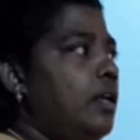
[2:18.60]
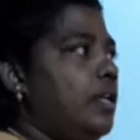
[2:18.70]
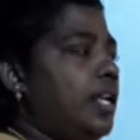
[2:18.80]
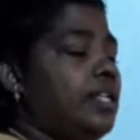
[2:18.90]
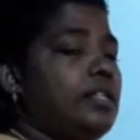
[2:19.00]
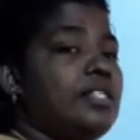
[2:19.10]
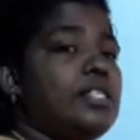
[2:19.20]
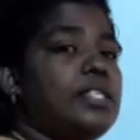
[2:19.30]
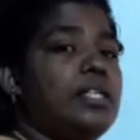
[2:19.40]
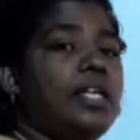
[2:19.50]
it
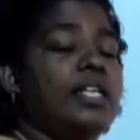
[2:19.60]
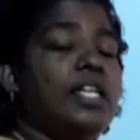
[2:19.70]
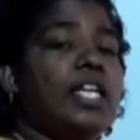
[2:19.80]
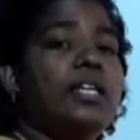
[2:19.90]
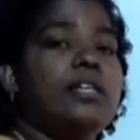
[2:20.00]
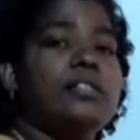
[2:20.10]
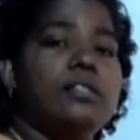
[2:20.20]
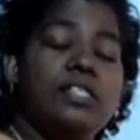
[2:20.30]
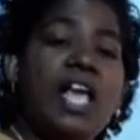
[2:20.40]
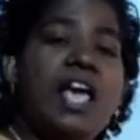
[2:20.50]

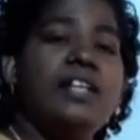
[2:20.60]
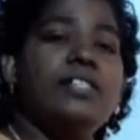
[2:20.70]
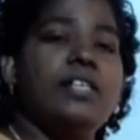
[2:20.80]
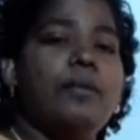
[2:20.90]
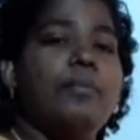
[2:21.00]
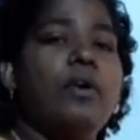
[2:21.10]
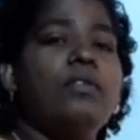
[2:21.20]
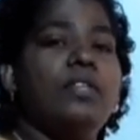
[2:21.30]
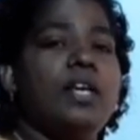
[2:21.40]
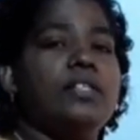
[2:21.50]
says
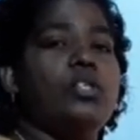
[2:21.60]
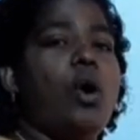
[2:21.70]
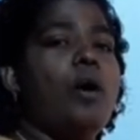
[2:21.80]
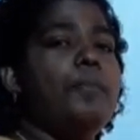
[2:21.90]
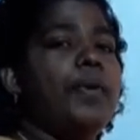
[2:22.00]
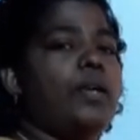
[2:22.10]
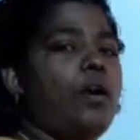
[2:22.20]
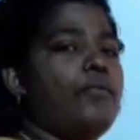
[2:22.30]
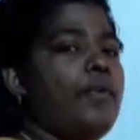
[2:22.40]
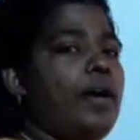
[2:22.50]
about the topic
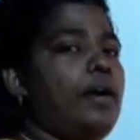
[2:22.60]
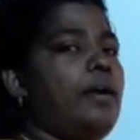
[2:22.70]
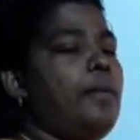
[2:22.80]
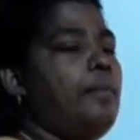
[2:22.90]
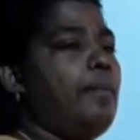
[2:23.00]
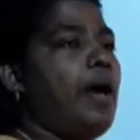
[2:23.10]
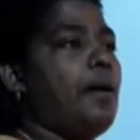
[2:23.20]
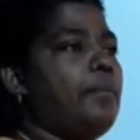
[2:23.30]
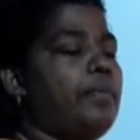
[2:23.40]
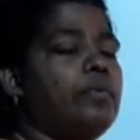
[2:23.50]
of a
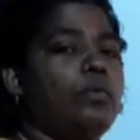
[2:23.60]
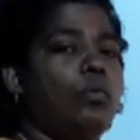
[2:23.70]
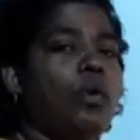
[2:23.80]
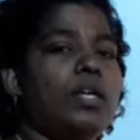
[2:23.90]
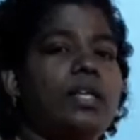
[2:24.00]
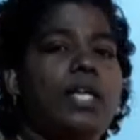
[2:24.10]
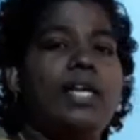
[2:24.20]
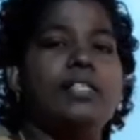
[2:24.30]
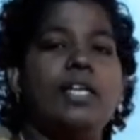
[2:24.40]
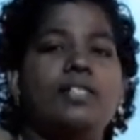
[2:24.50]
map. What
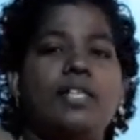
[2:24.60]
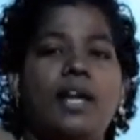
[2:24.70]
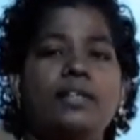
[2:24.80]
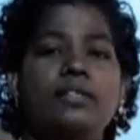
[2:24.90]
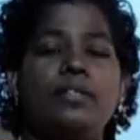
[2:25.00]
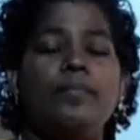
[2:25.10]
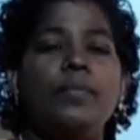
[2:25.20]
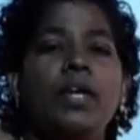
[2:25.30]
title says?